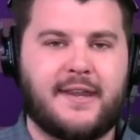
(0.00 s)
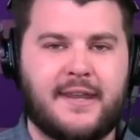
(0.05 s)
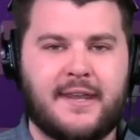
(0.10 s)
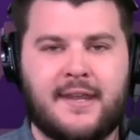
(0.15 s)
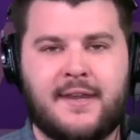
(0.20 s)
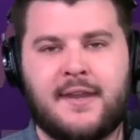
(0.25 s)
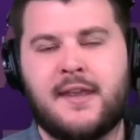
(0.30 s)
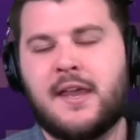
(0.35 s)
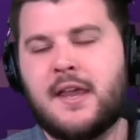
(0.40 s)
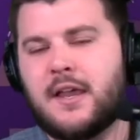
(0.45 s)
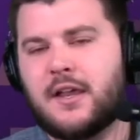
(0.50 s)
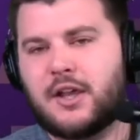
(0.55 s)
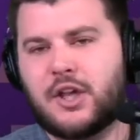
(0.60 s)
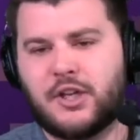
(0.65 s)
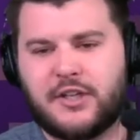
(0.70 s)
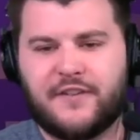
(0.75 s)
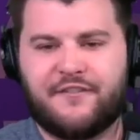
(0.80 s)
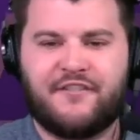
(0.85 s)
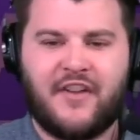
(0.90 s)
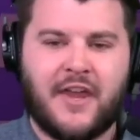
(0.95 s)
And good
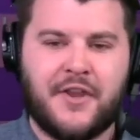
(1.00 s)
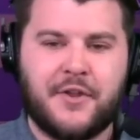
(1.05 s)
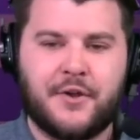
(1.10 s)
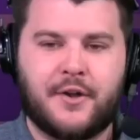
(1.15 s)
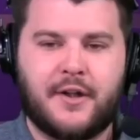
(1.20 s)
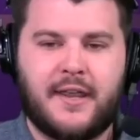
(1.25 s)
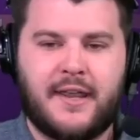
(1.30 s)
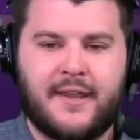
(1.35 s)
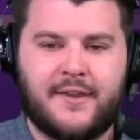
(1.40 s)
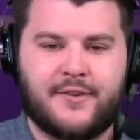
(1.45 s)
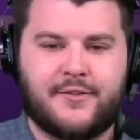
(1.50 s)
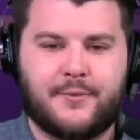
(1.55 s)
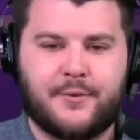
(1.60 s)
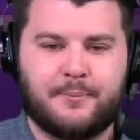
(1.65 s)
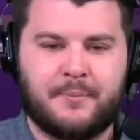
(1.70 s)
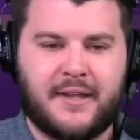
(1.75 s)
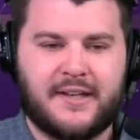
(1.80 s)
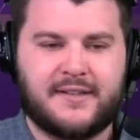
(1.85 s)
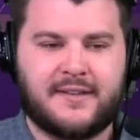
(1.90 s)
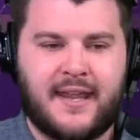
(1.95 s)
defender is
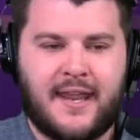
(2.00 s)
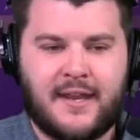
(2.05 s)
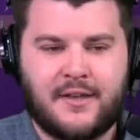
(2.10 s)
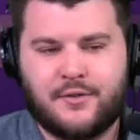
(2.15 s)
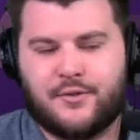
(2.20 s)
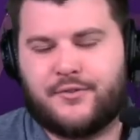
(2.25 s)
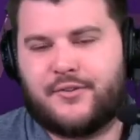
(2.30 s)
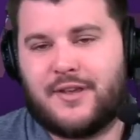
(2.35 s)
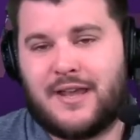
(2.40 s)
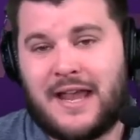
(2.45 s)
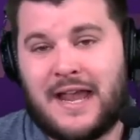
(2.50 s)
McDaniels.